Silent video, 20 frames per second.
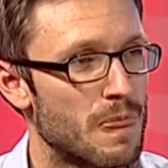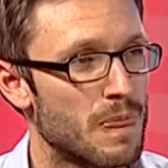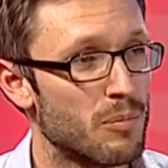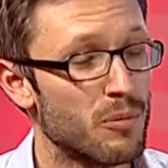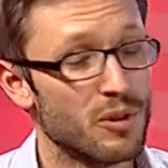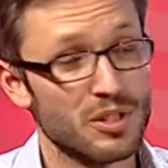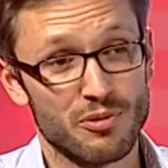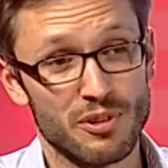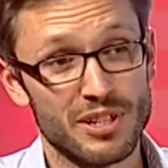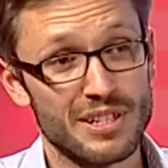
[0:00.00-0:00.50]

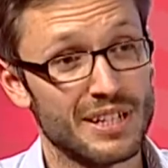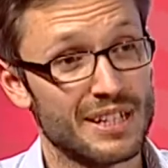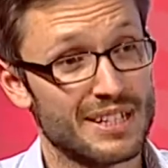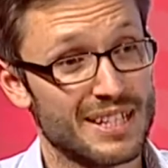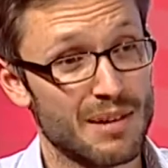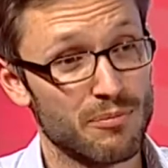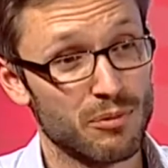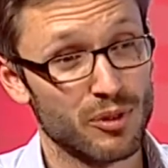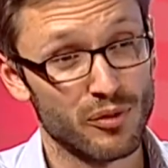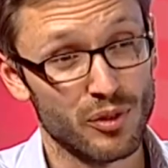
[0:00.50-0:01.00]
The most recent
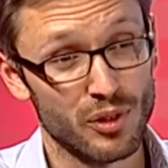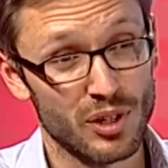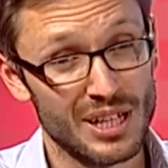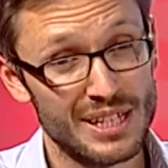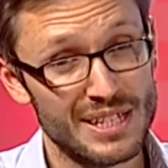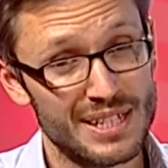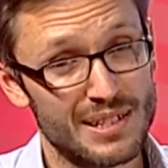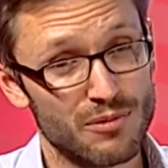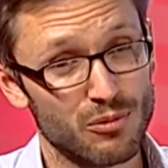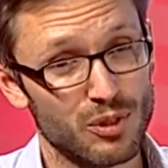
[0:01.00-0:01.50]
example for
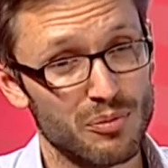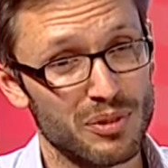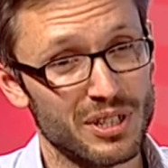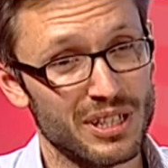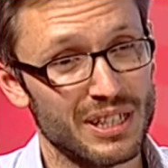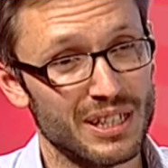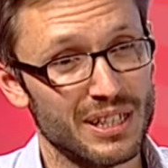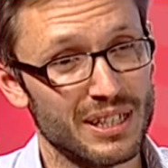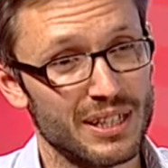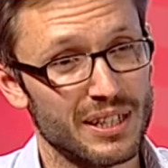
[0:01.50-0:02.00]
us would
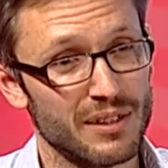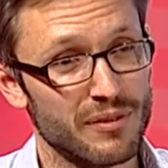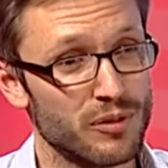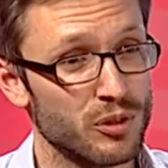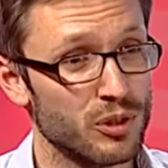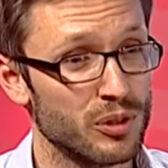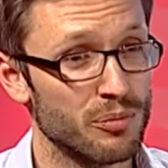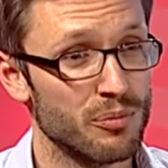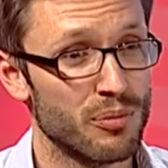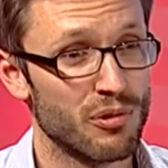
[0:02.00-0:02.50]
be the
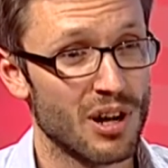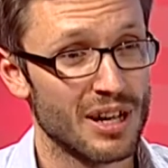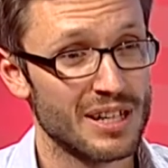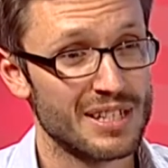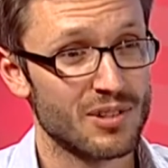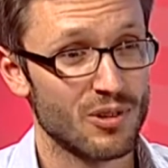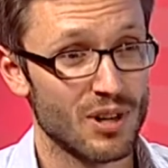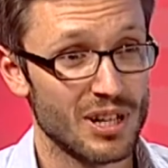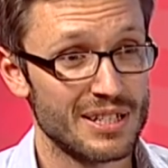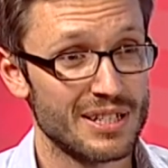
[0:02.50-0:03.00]
food
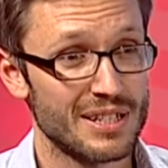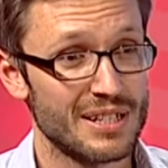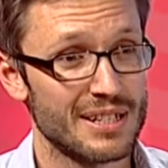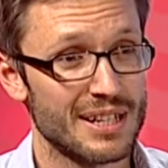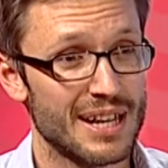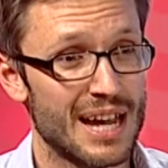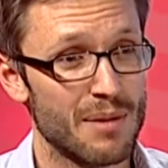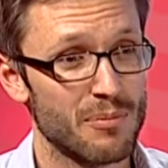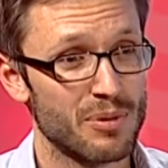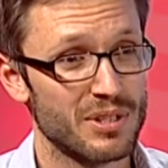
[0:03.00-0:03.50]
price crisis
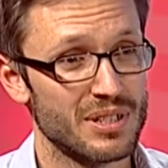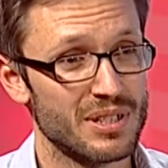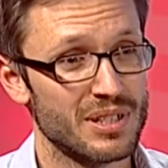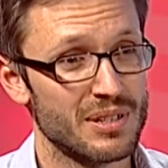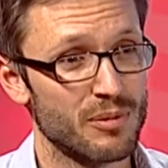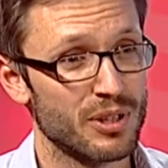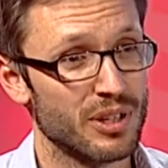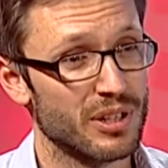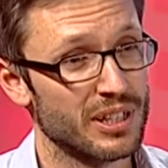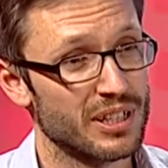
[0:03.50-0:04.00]
that
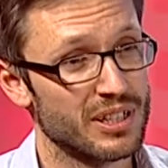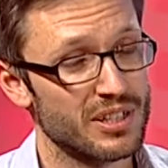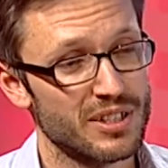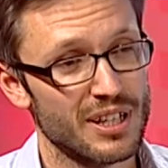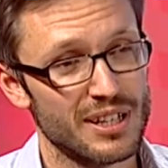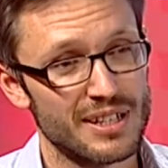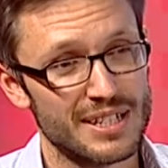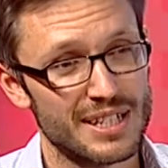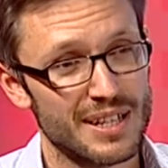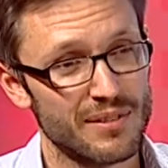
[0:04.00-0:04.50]
happened beginning in
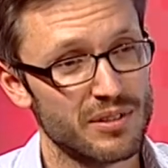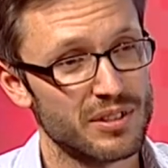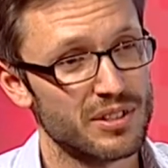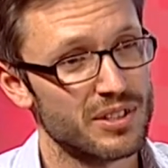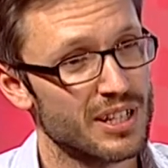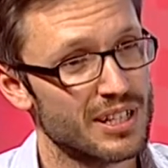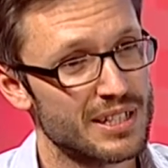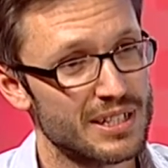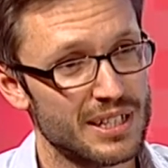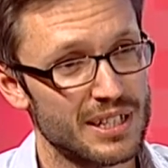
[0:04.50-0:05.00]
2007,
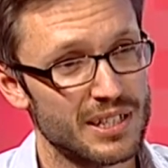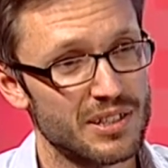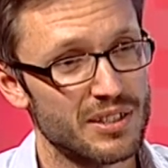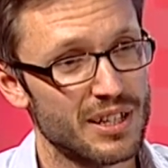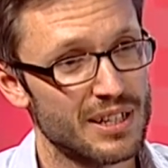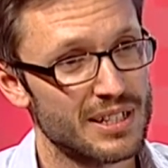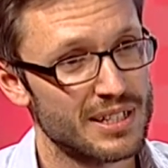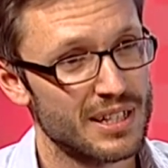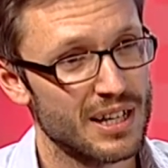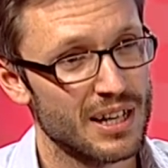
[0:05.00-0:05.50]
2008,
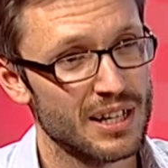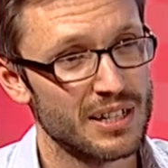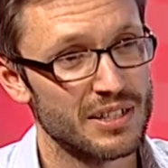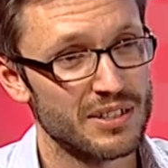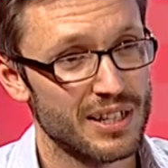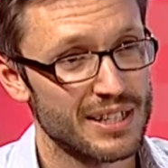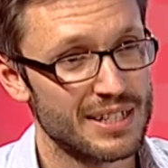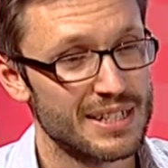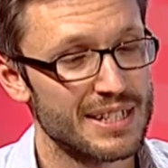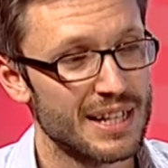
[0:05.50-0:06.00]
2009,
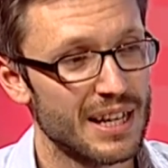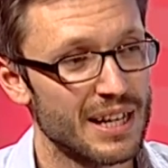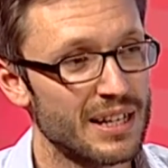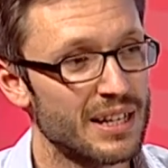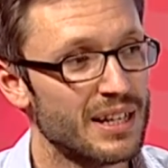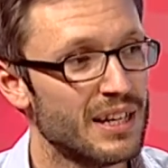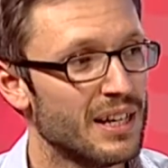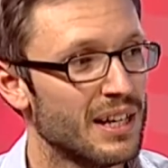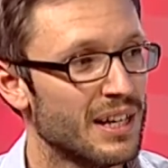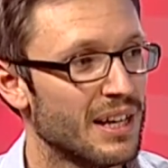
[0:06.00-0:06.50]

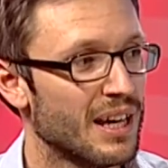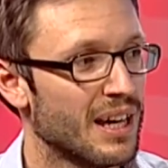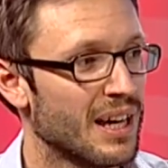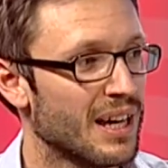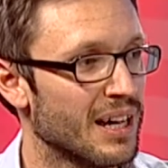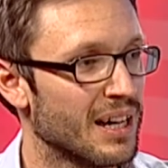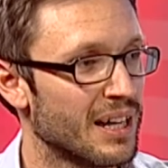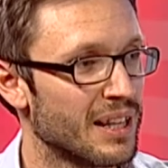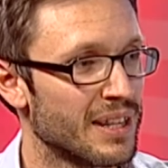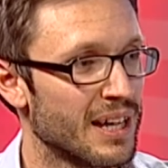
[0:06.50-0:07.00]
2010,
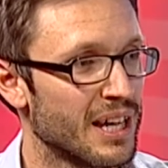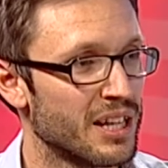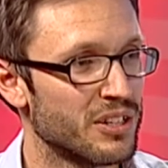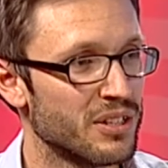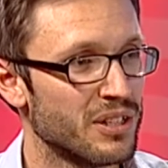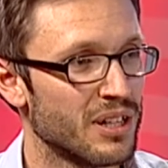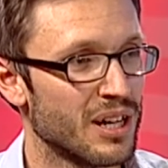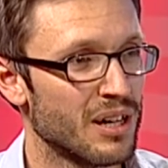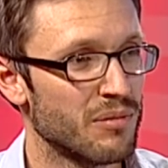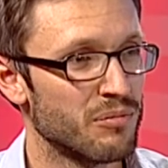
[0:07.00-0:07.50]
that
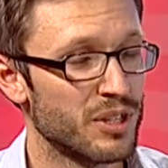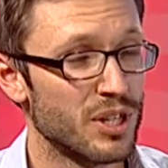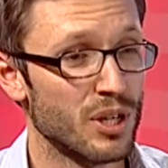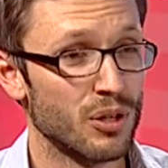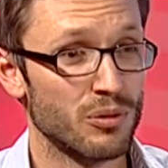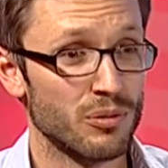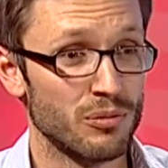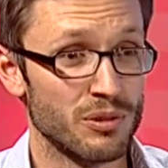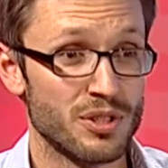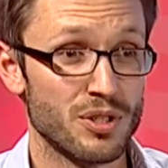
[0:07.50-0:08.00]

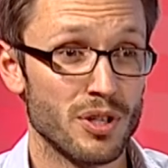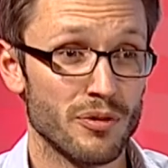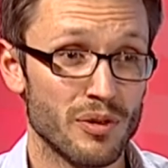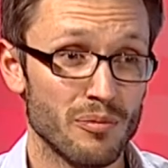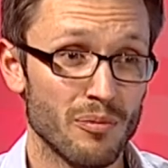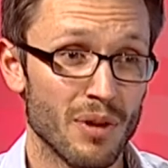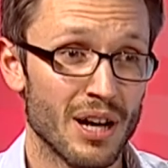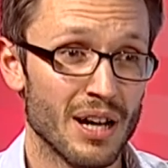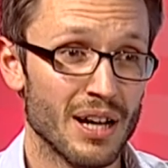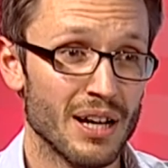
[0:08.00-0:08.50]
was
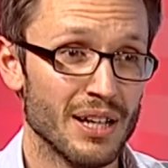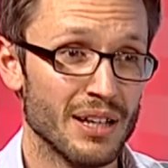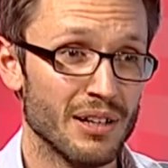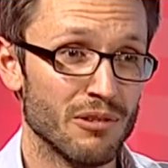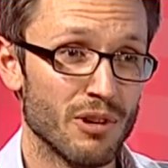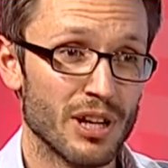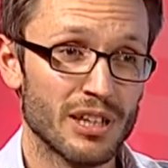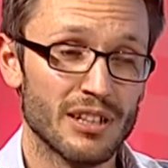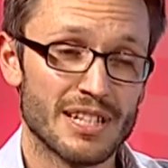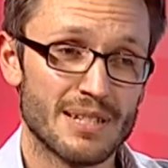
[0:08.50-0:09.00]
driven by
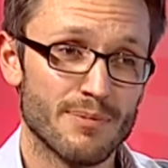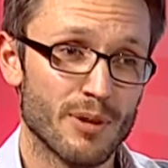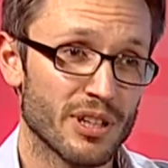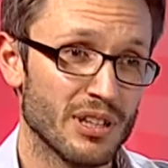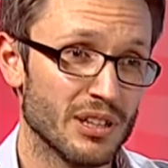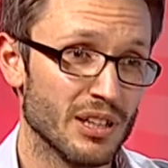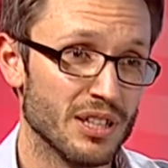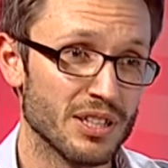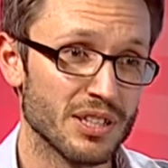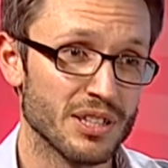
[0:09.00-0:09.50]
reckless
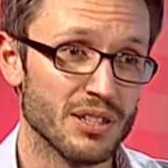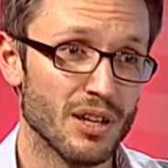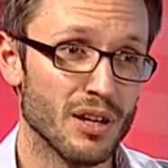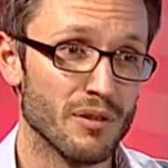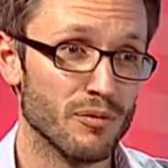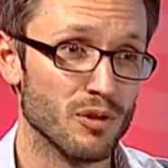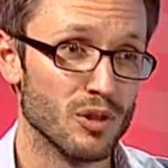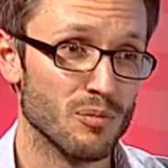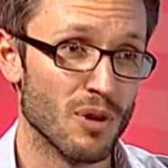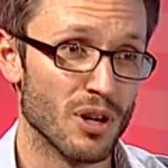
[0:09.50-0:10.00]
speculation
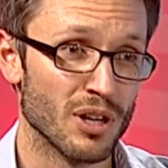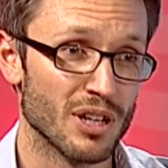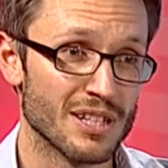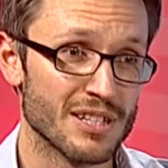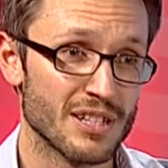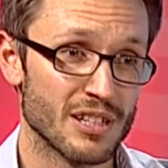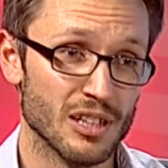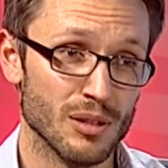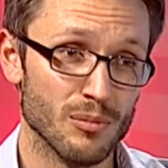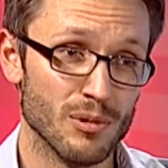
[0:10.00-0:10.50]
on food
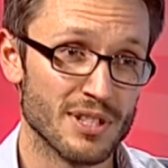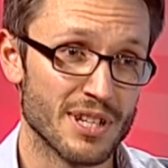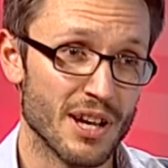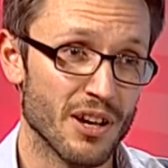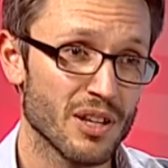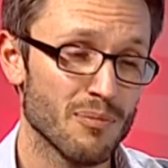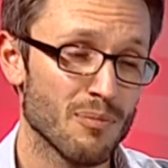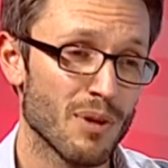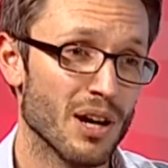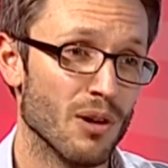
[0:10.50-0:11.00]
markets in the global
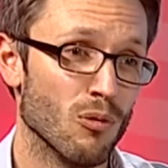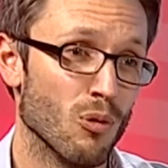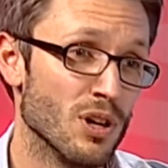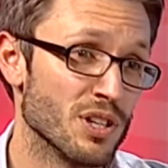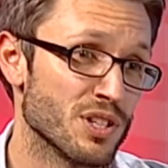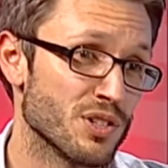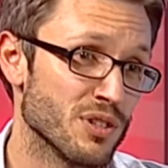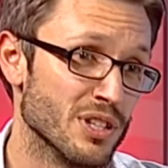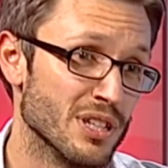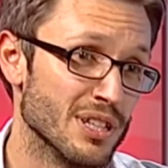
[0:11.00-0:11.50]
south by
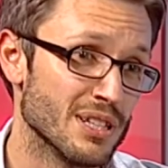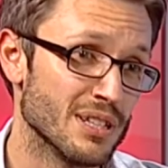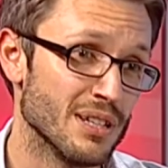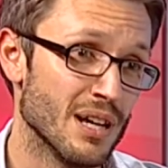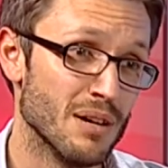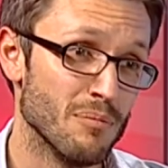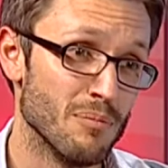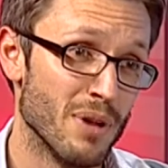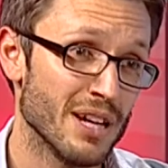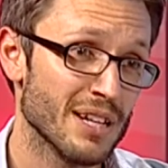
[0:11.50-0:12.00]
Wall Street
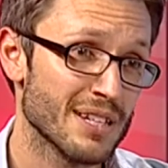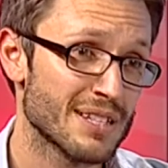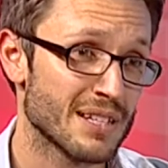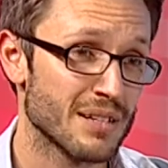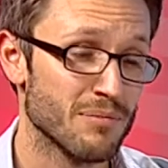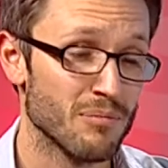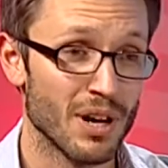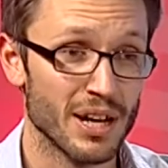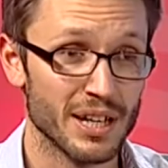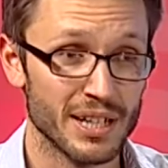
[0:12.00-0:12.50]
banks
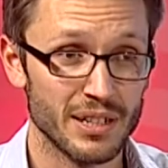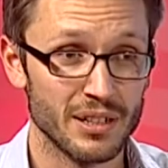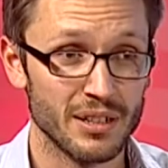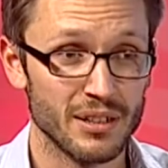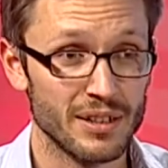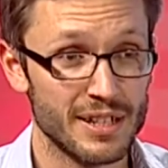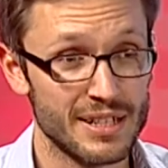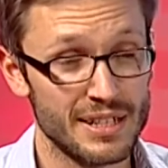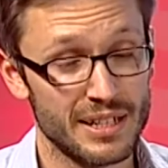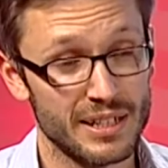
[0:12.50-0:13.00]
and by
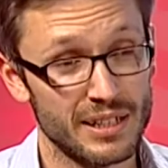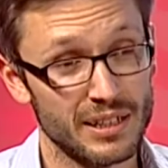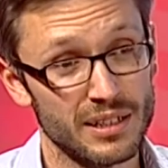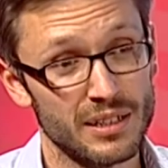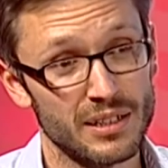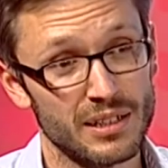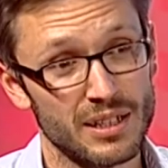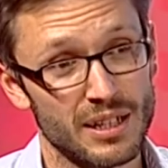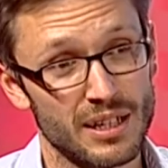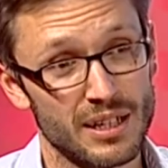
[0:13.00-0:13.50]
here in the city
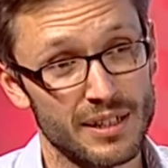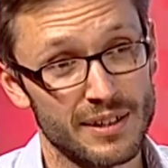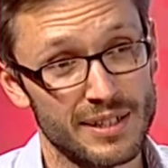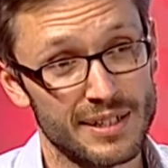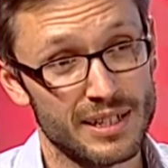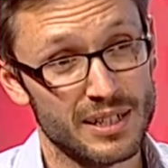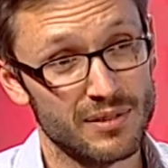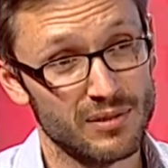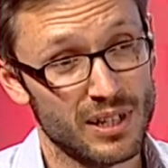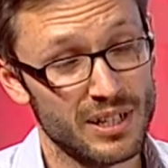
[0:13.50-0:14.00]

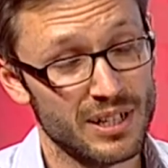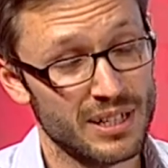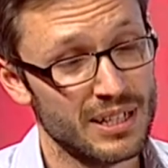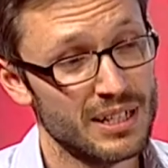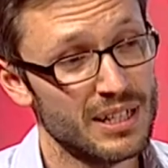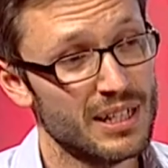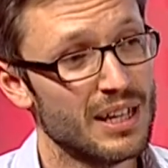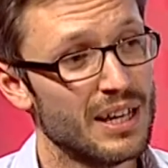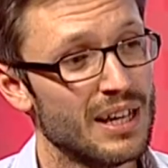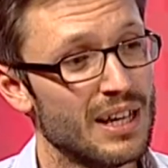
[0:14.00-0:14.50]
of
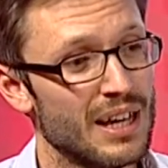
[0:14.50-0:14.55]
London,